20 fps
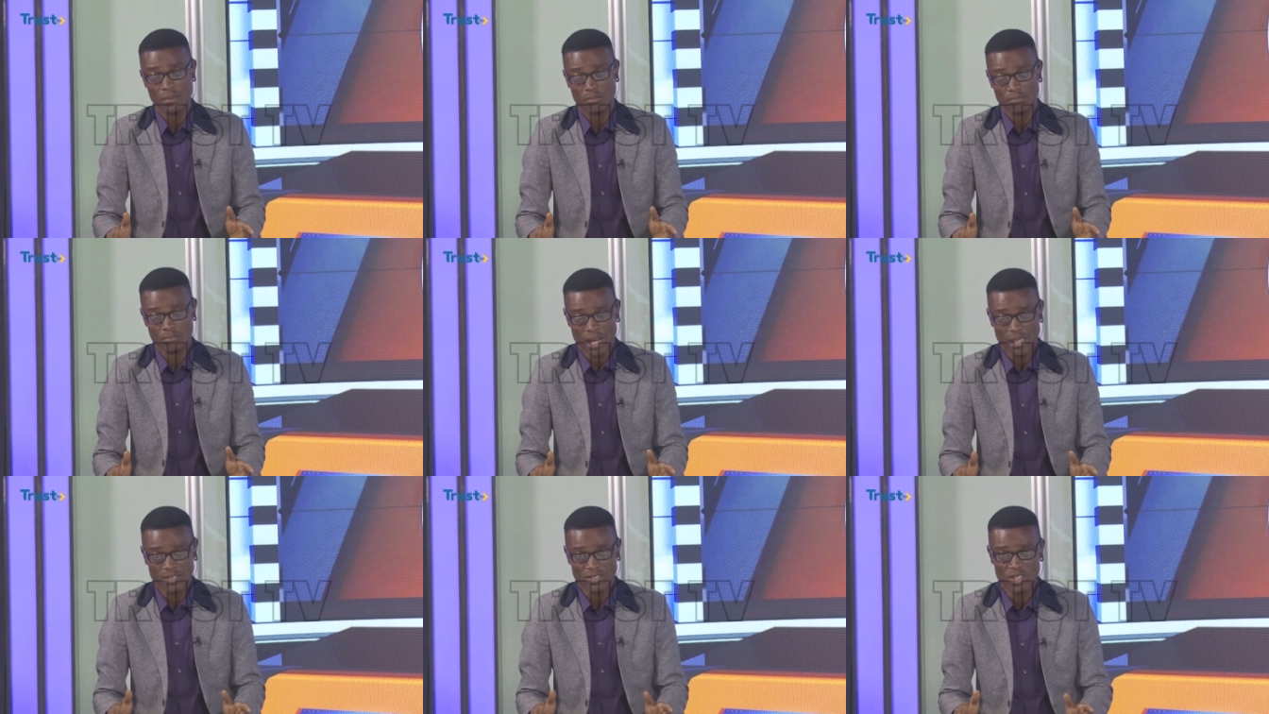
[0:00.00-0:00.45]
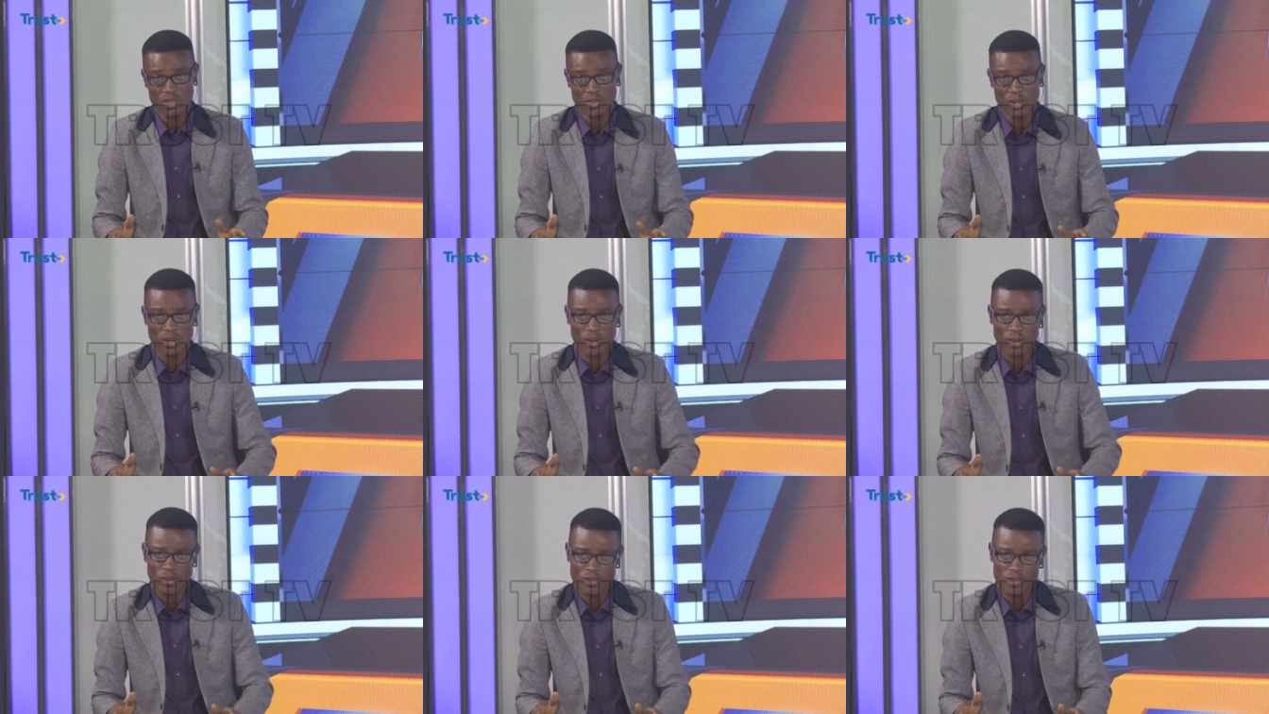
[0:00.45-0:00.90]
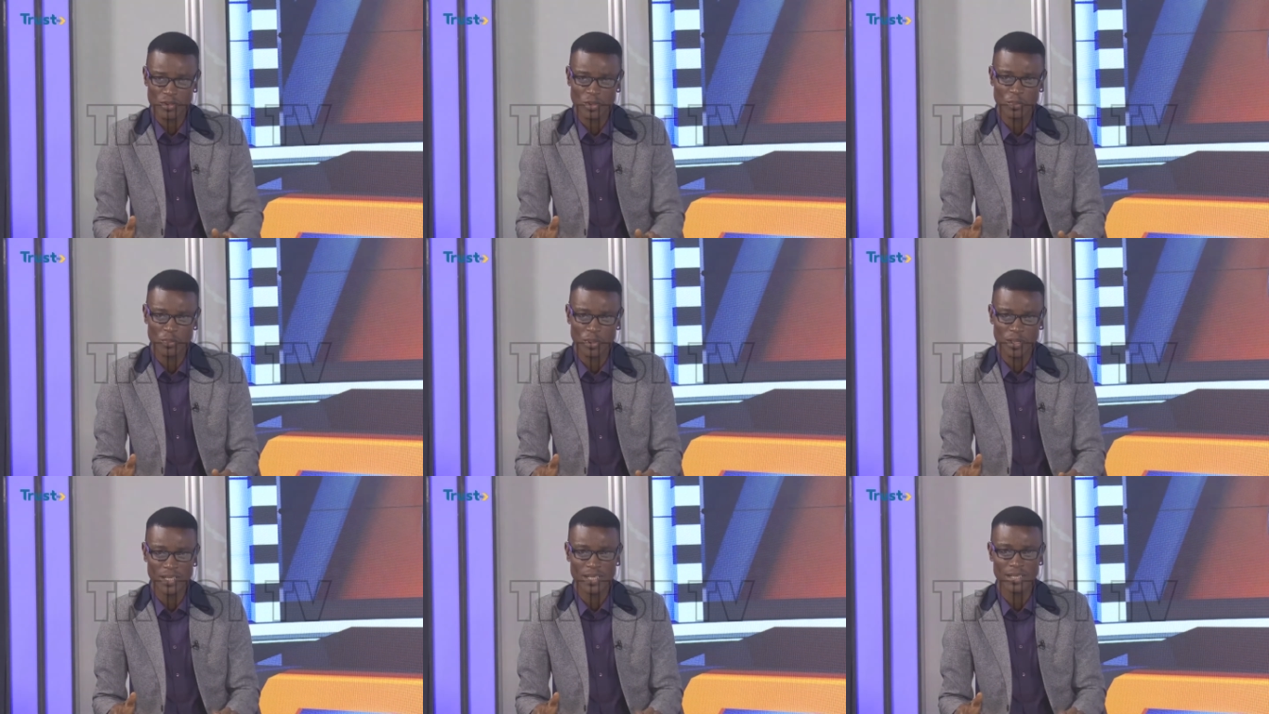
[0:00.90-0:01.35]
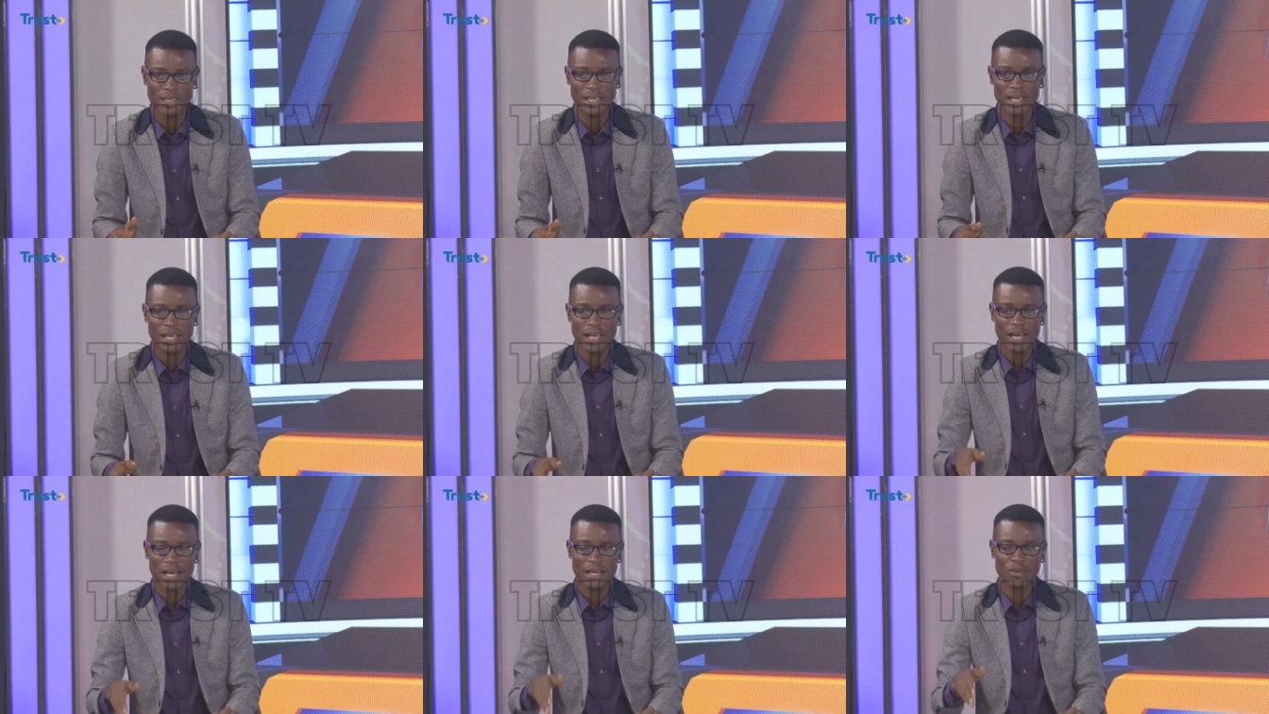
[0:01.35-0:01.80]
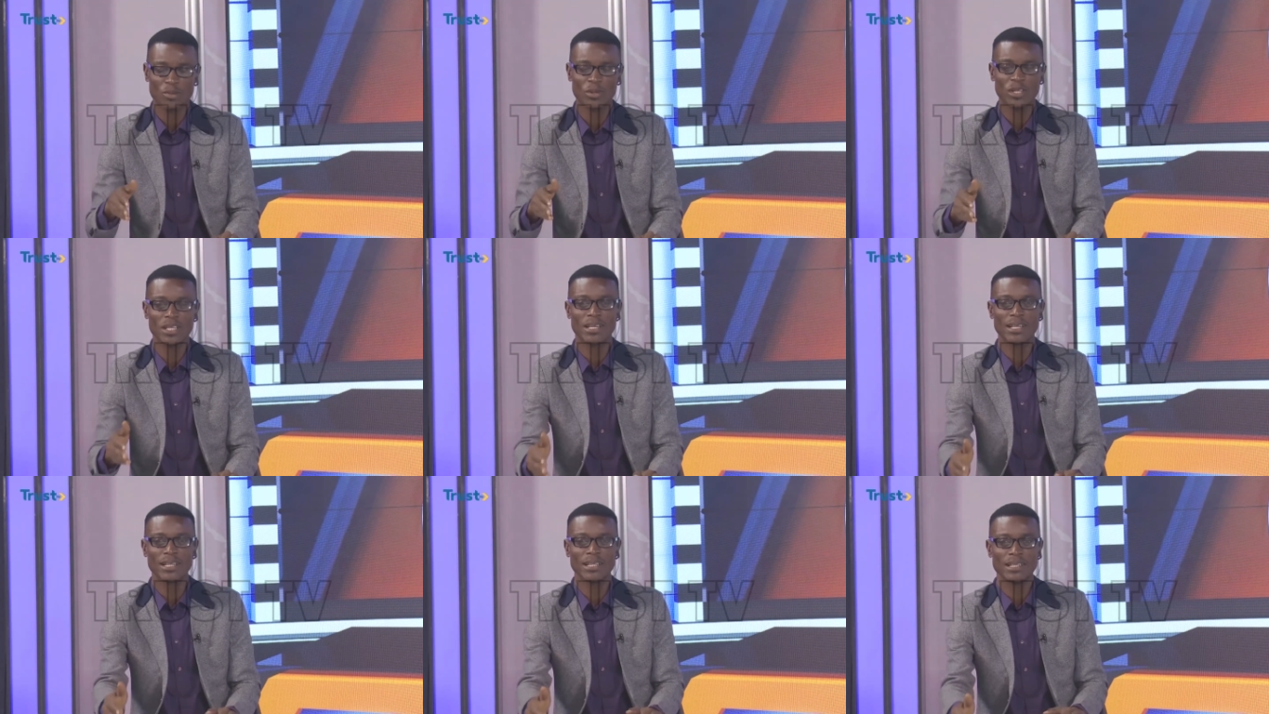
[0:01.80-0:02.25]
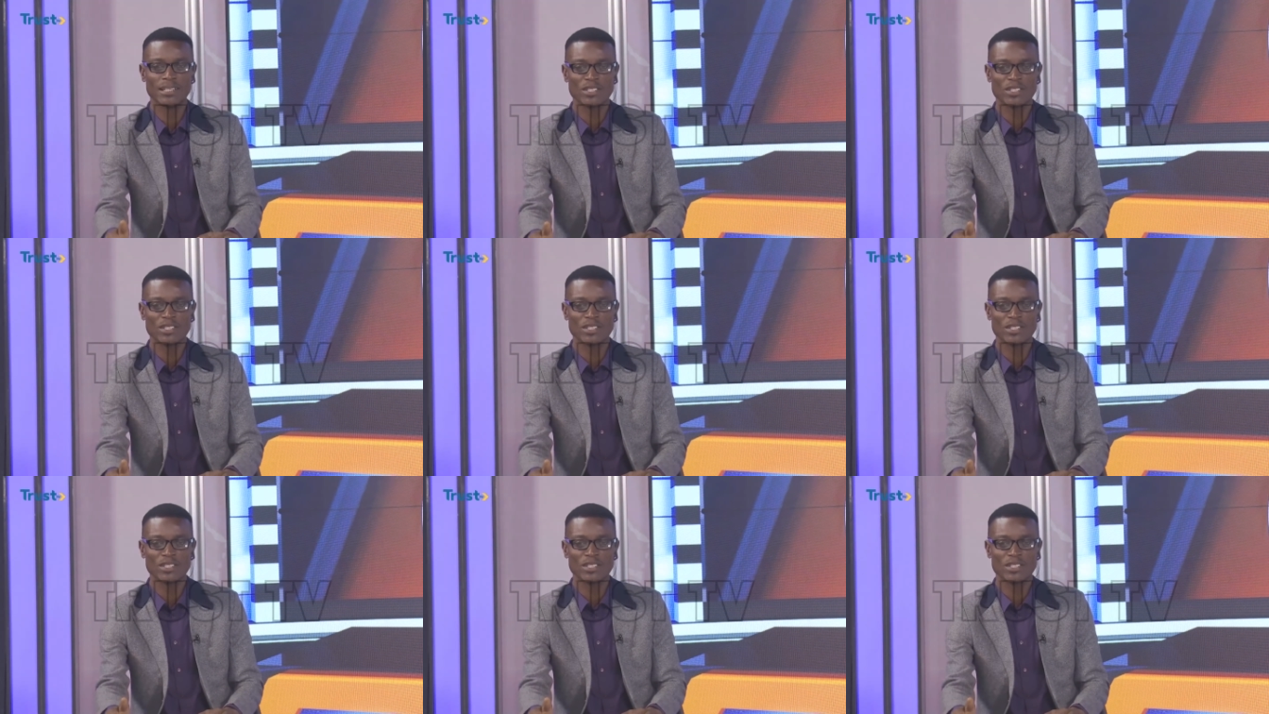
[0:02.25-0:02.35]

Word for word: Matches were also played. And quickly,